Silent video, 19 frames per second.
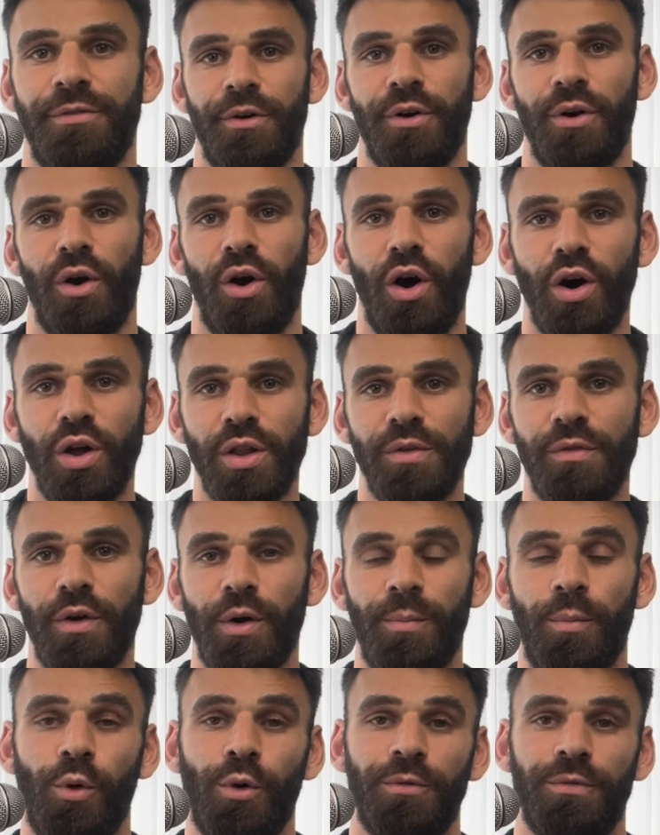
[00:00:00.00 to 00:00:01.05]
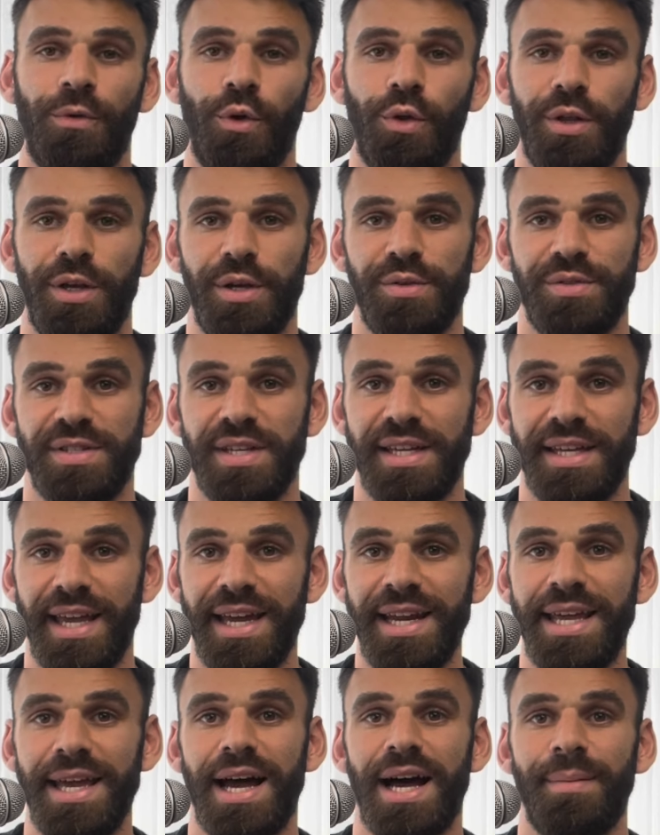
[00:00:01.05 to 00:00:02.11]
for all of our portfolios to
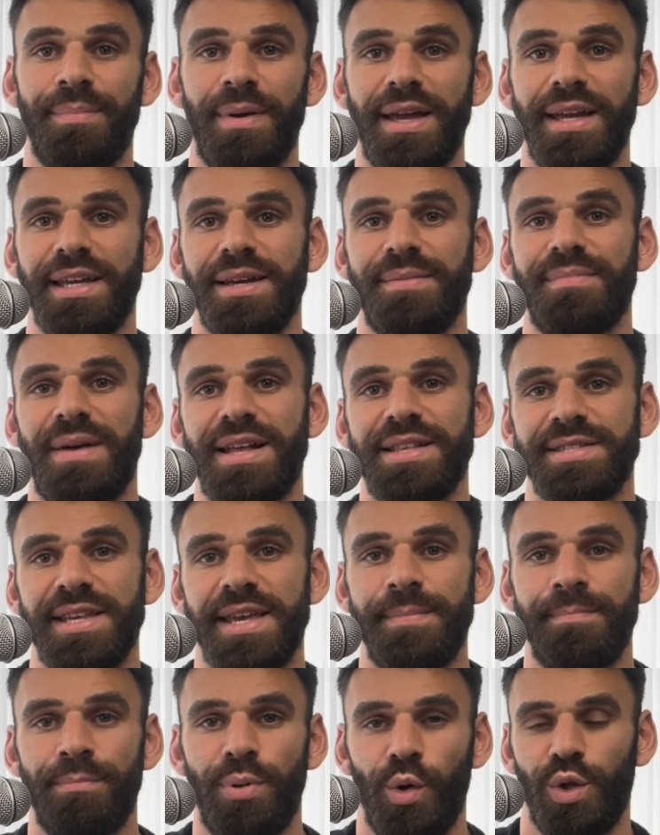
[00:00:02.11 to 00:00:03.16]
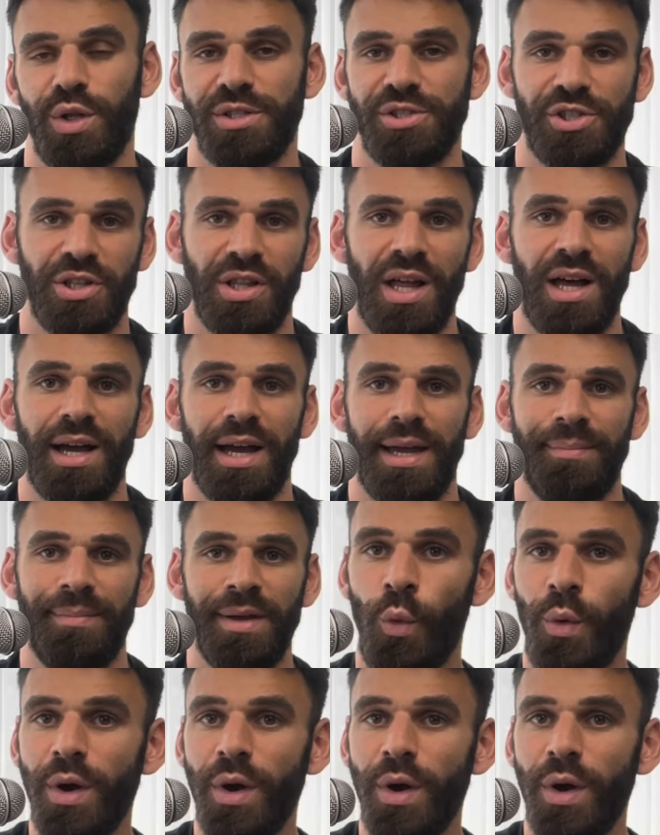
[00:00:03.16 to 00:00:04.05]
giddy up and commence a bullish climb,